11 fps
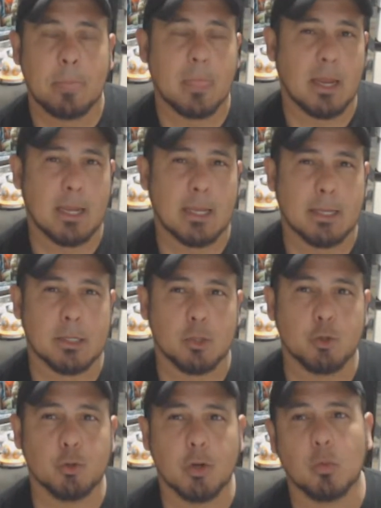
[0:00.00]
and
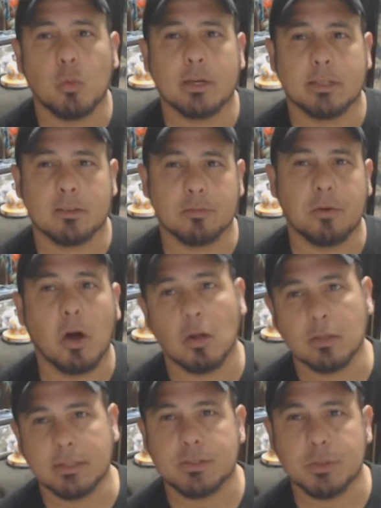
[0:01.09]
you don't want it to fall
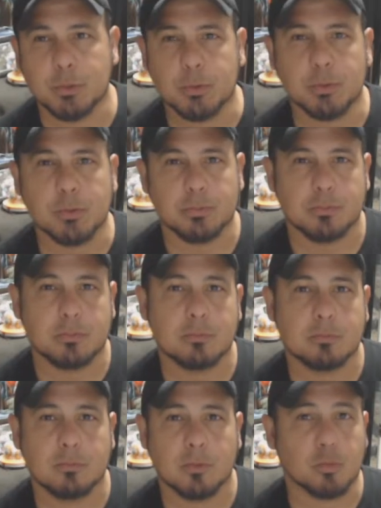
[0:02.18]
into
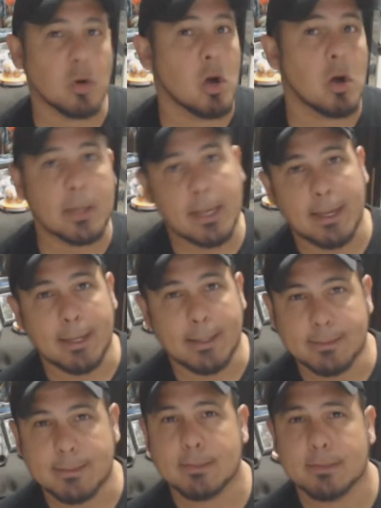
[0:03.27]
the wrong
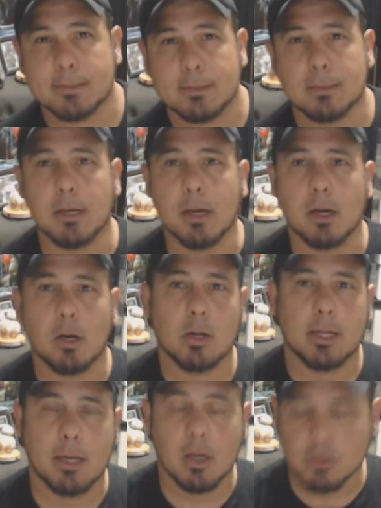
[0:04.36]
hands,
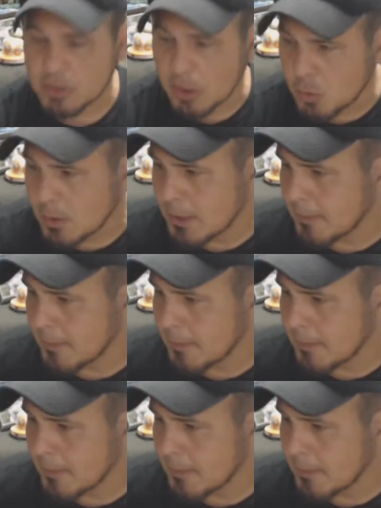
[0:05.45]
and also